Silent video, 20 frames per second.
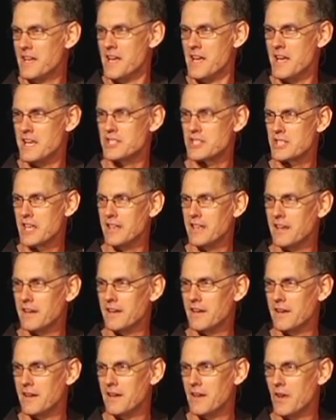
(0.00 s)
He said,
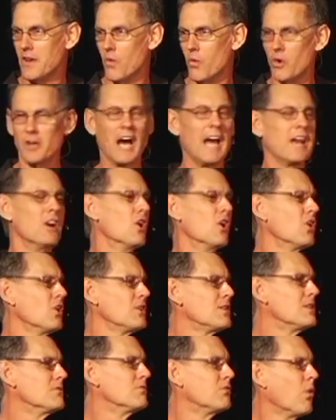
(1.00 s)
when I
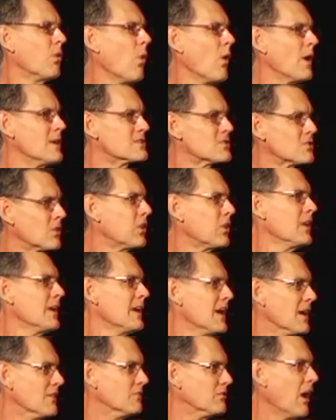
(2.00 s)
heard the voice
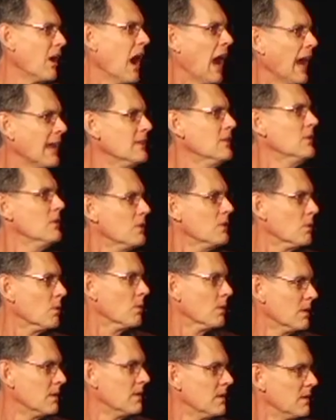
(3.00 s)
live, I knew
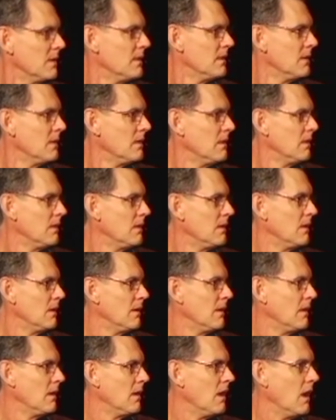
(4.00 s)

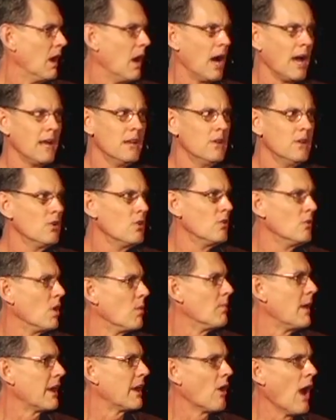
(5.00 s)
no
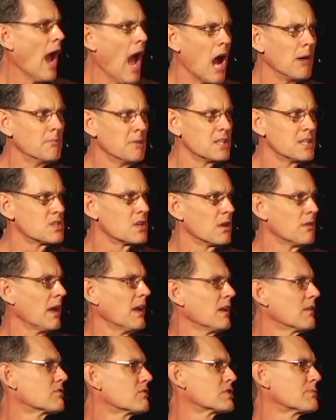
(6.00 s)
matter how much I
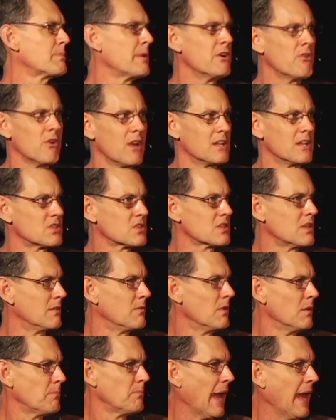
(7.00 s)
experienced
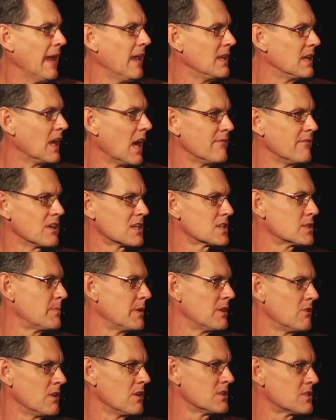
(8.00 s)
and pain I've
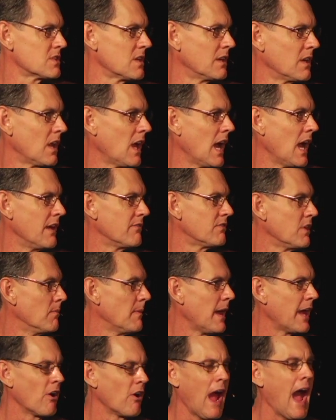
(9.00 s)
experienced in life, no
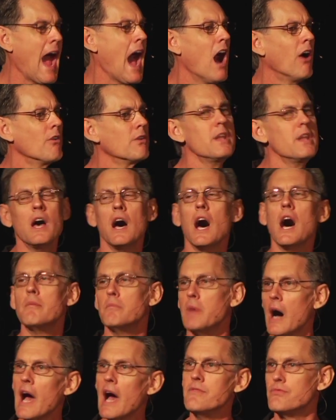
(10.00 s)
matter how
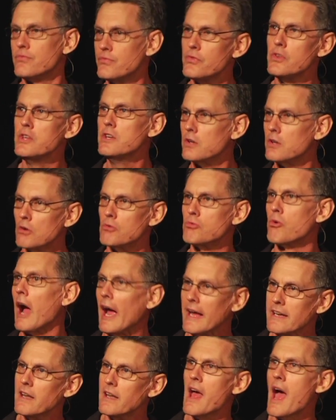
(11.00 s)
numb I feel
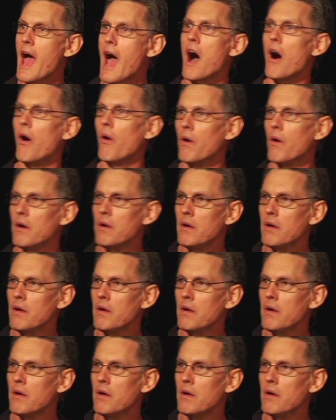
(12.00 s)
right now,